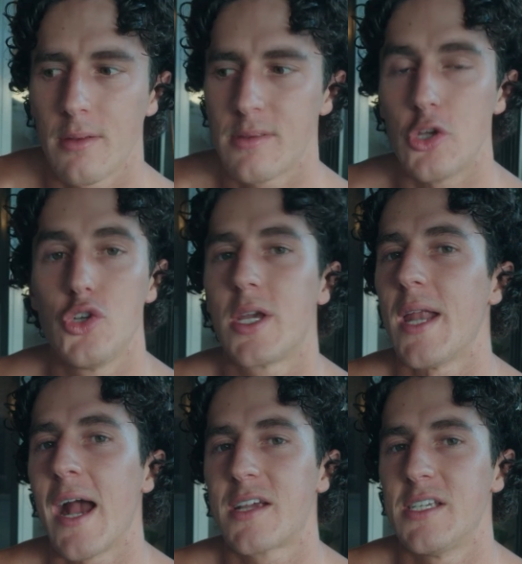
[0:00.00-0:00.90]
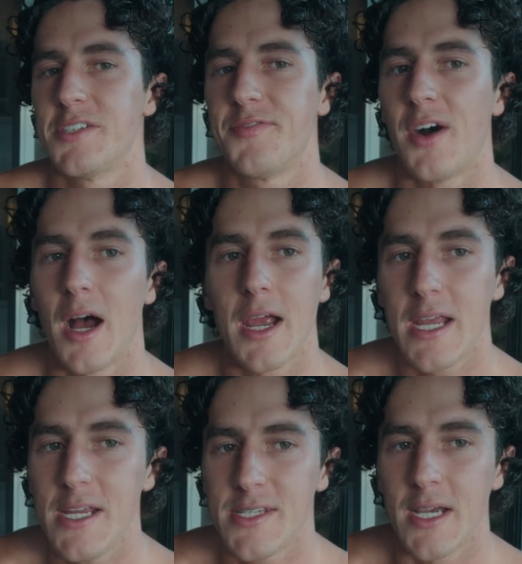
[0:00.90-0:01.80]
that you can access far
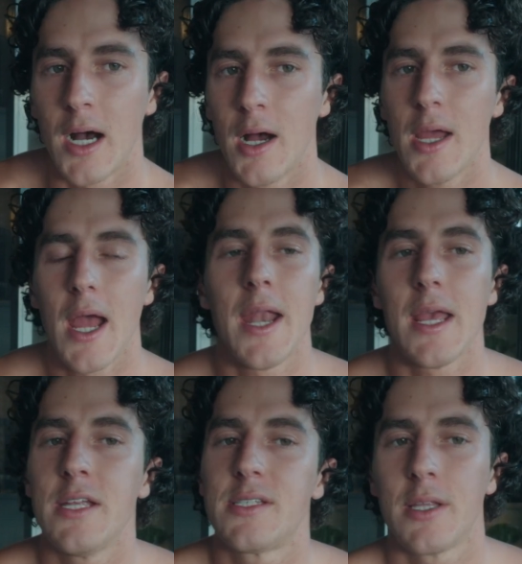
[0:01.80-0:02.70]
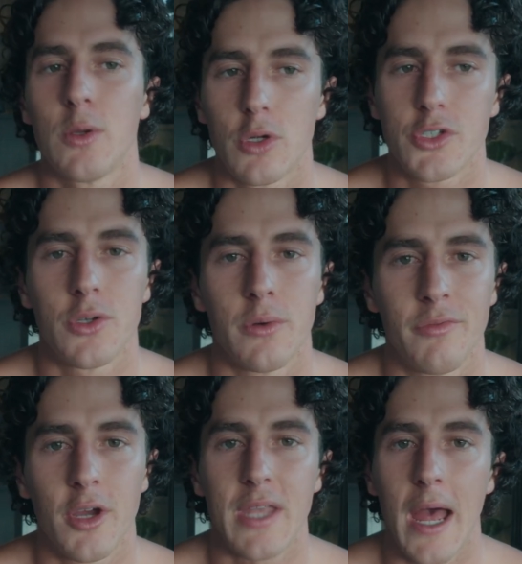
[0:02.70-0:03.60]
easier, and it instantly wants to
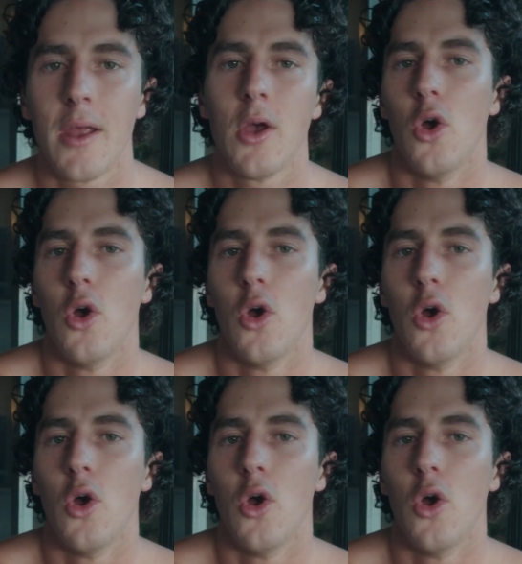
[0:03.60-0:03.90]
revert that.